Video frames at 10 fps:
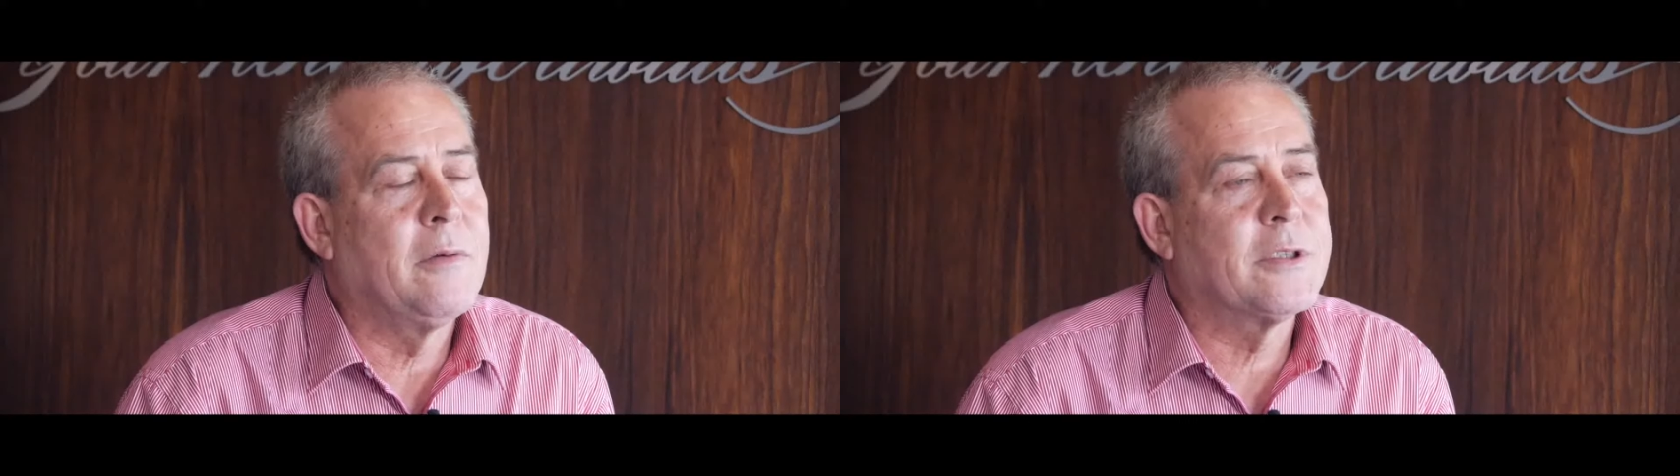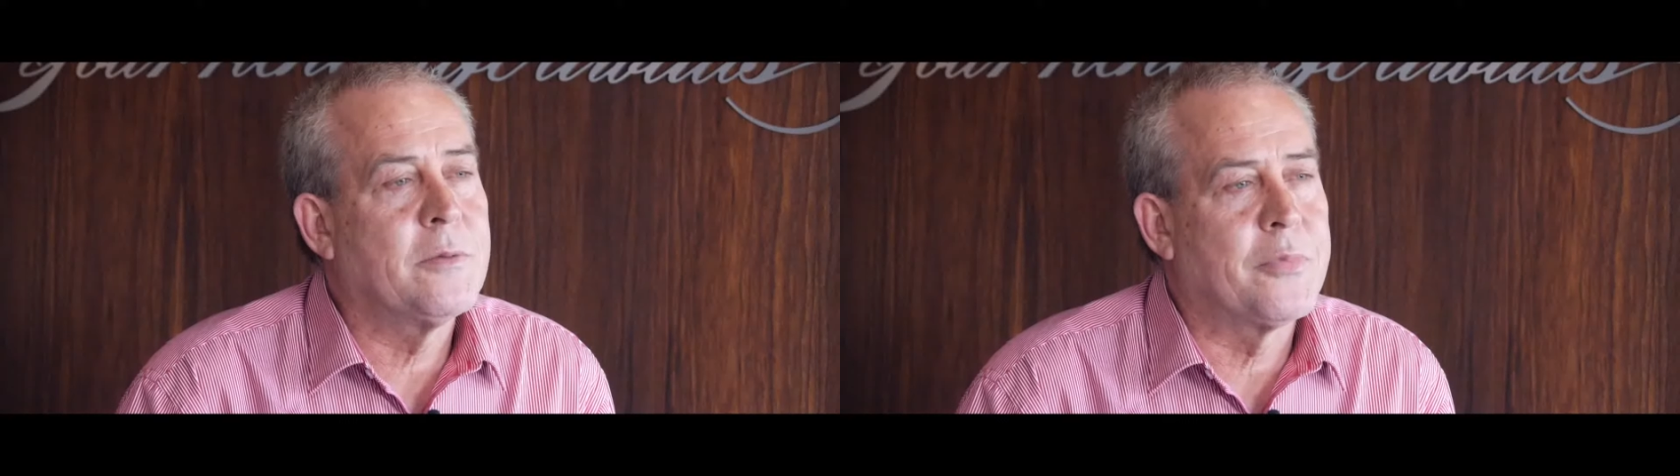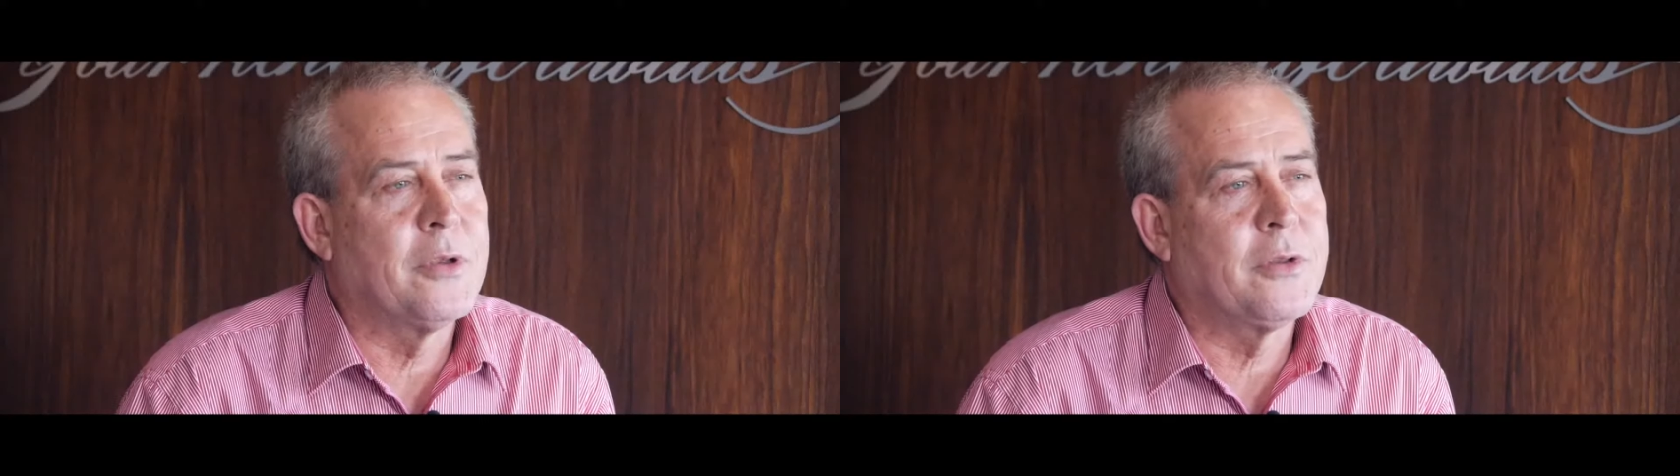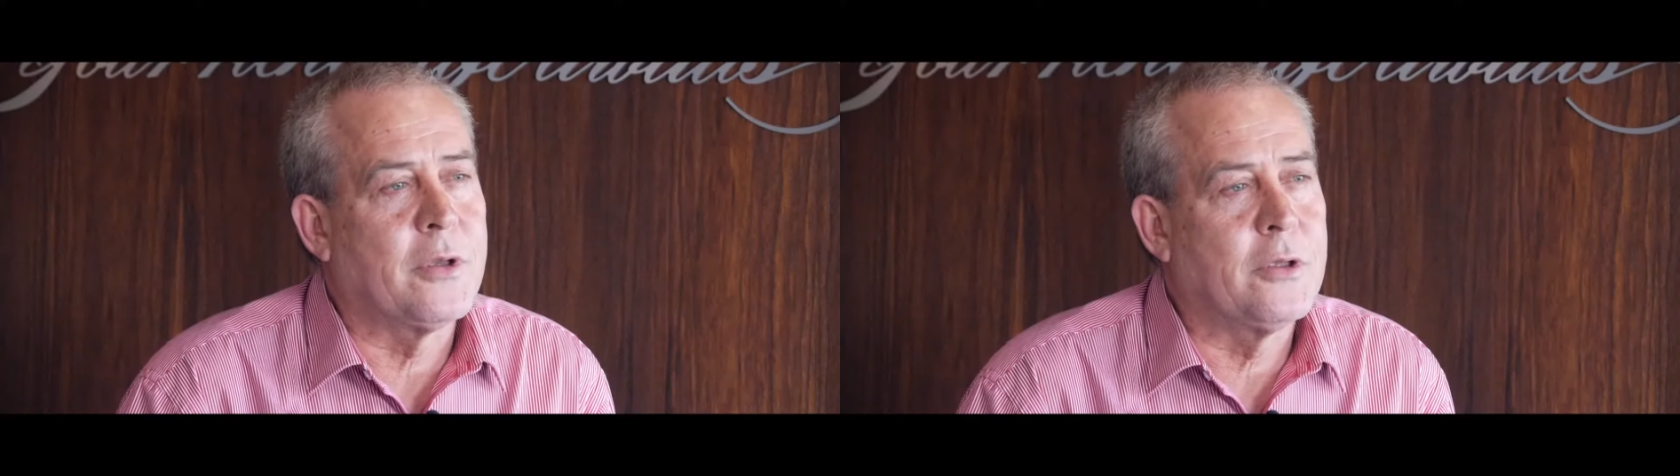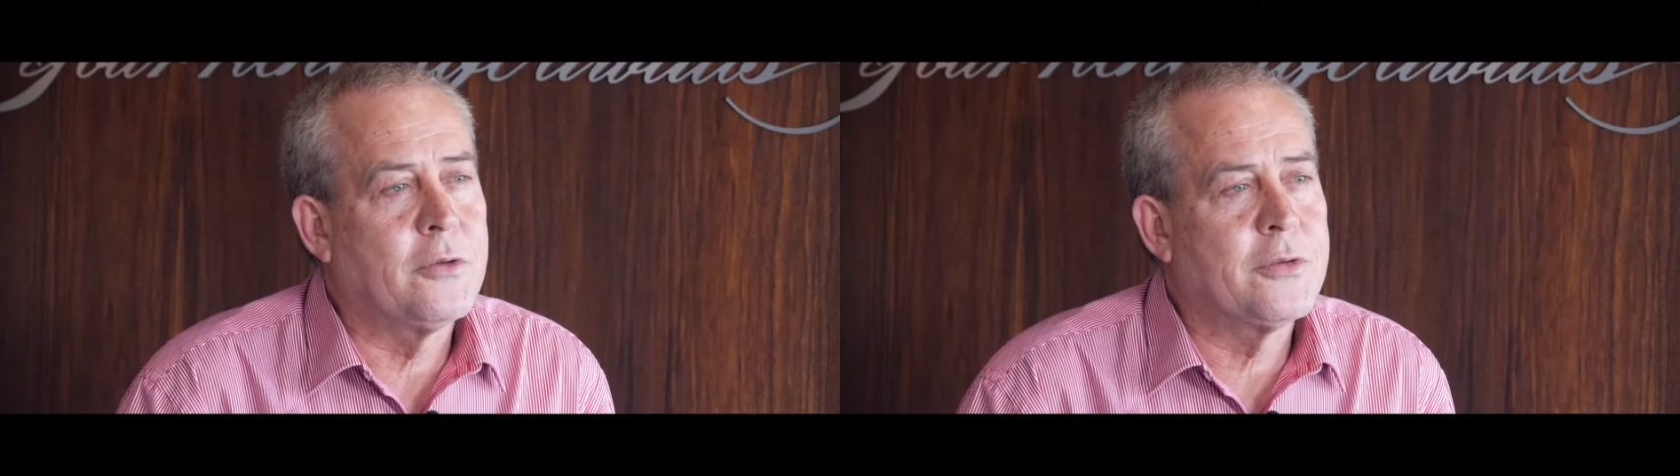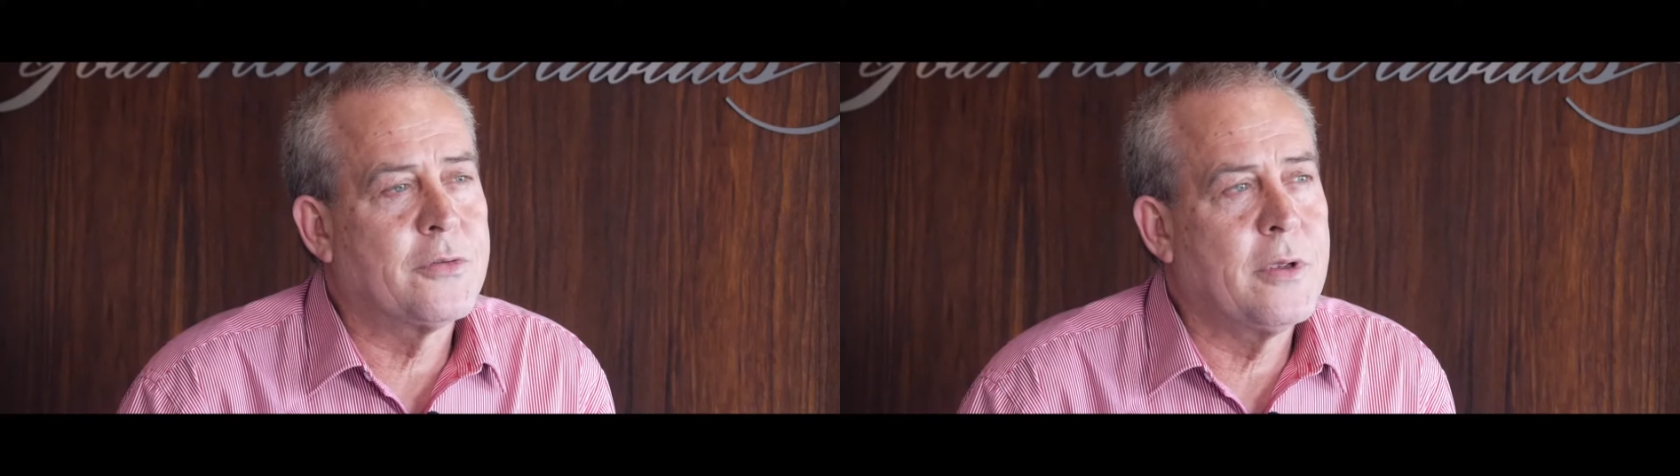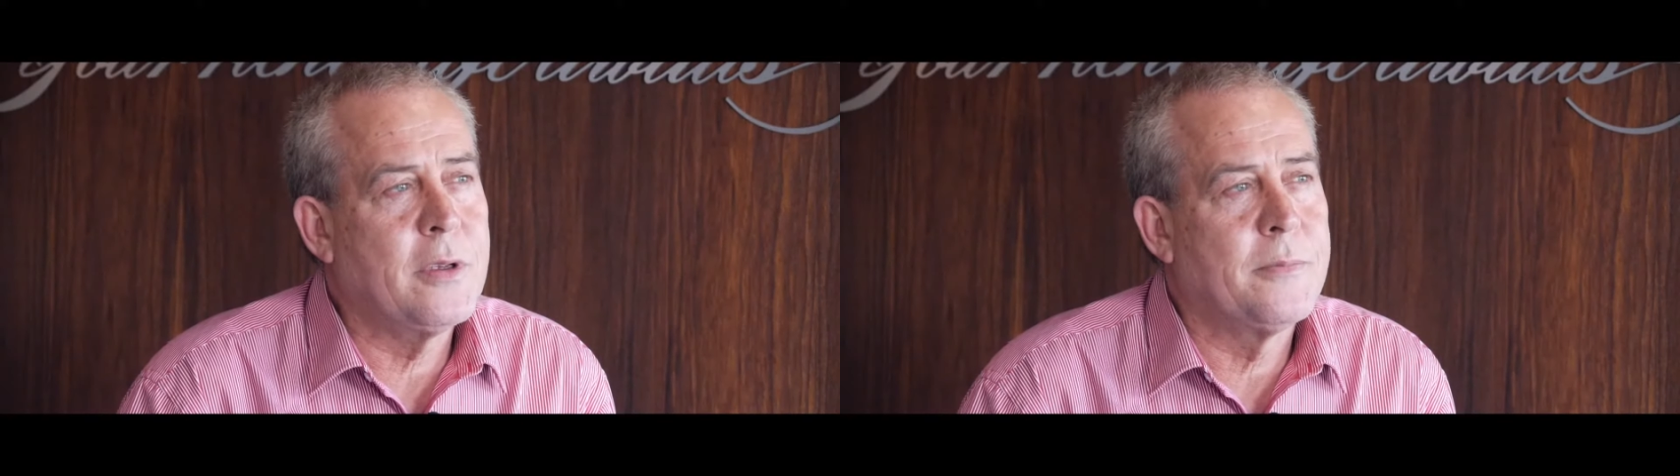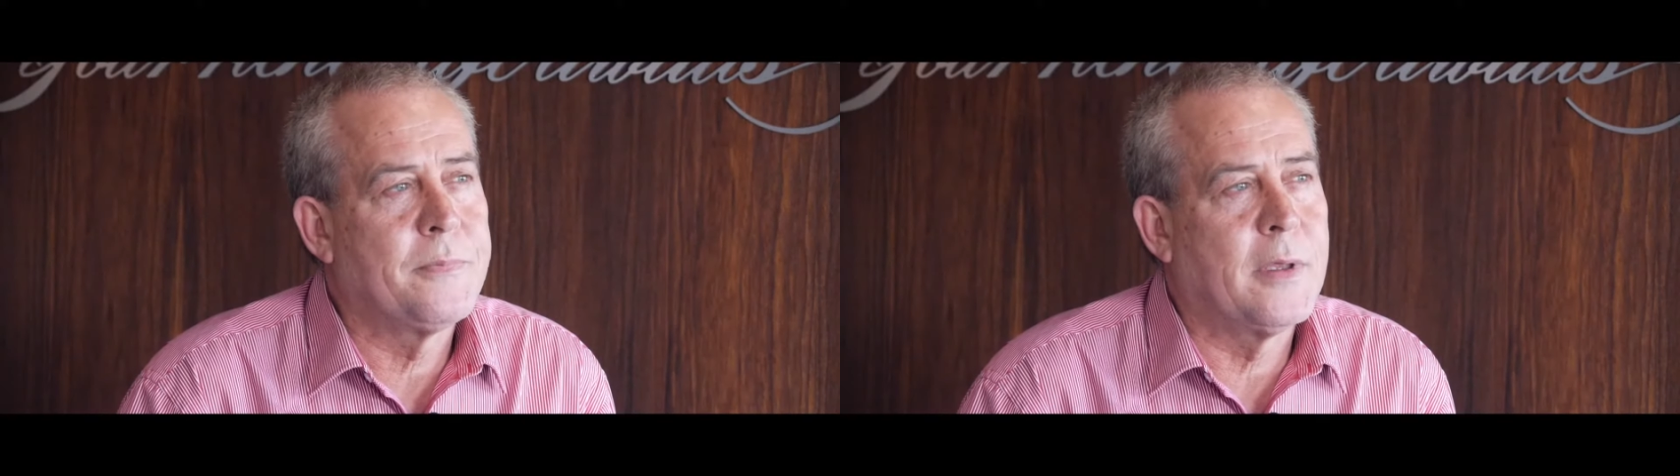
I was in printing industry,